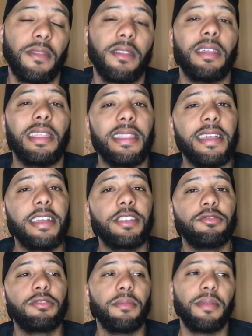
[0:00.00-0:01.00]
that leads you
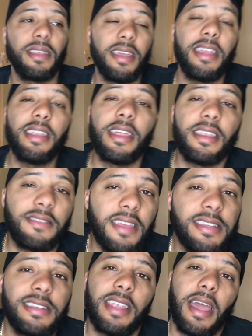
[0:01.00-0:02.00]
to believe that if
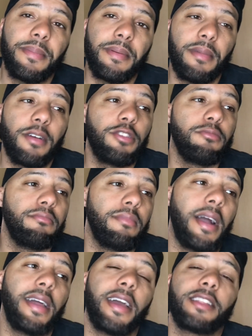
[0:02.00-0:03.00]
that shit happened, bro, you
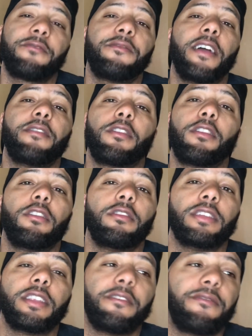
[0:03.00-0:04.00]
might have to favor Errol
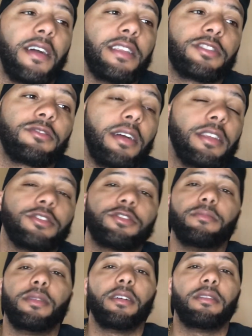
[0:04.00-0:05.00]
in that fight as great as
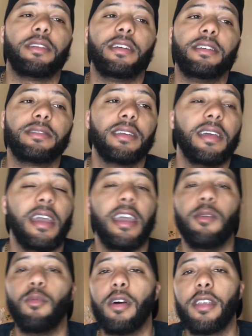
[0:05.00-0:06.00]
Jermell is.
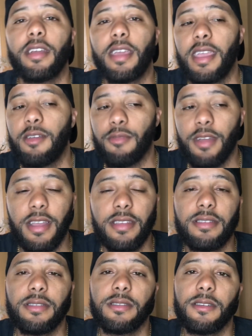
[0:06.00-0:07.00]
And one of the key
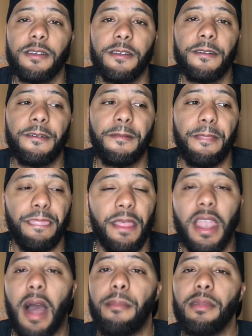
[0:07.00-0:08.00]
reasons that
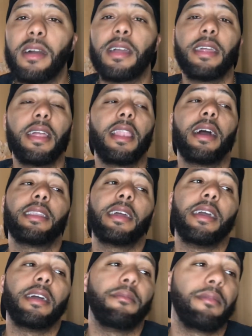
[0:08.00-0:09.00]
I'm looking at it like,
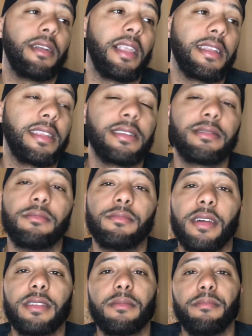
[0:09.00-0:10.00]
damn, bro, like that's some
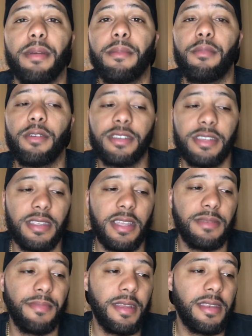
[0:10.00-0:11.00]
that's some big boy shit. That's
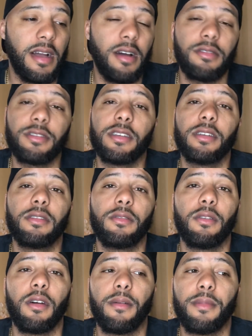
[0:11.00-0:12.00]
big dog shit. You
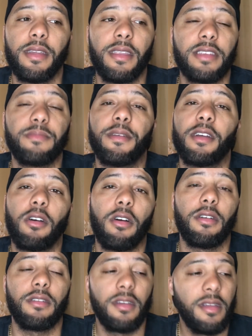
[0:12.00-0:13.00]
know what I mean? That's big
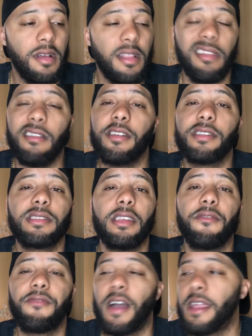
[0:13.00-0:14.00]
heart. Love to see the
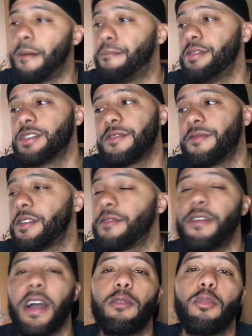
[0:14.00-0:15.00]
fight. I'm pushing for the
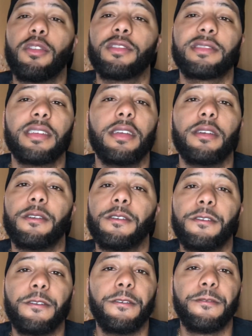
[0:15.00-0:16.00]
fight. Want to see
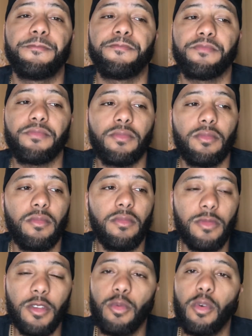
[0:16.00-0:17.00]

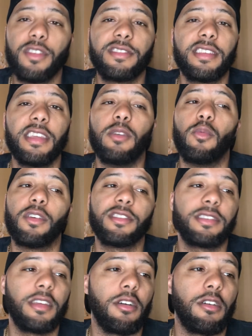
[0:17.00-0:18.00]
it. Want to see it. Want to
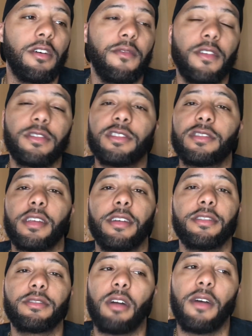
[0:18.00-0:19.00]
see Errol versus
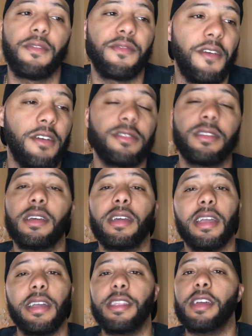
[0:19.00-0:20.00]
Terence Crawford first,
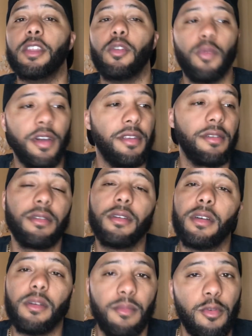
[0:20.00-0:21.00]
and then the winner
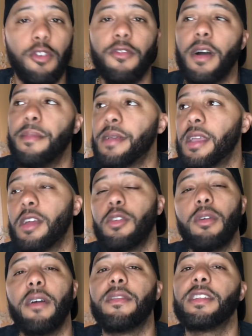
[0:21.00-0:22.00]
move up and get
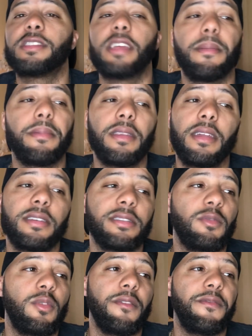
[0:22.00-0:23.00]
whoever the champion is at
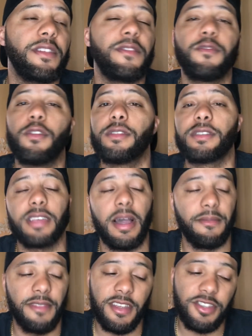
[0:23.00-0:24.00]
154 at the
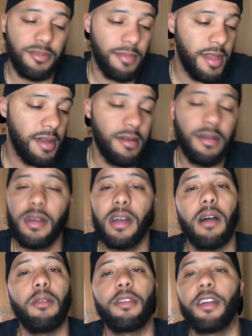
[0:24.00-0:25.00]
time. If that's Jermell.
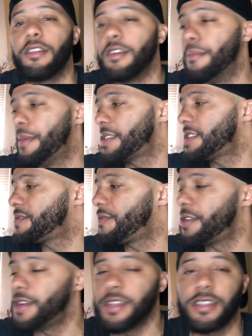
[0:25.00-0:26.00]
I don't care nothing about this
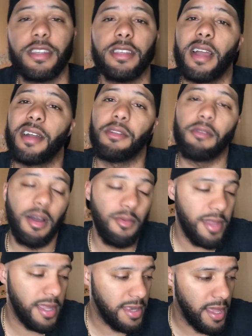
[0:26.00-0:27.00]
friend shit. Y'all know how we
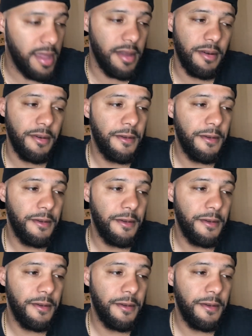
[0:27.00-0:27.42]
get down.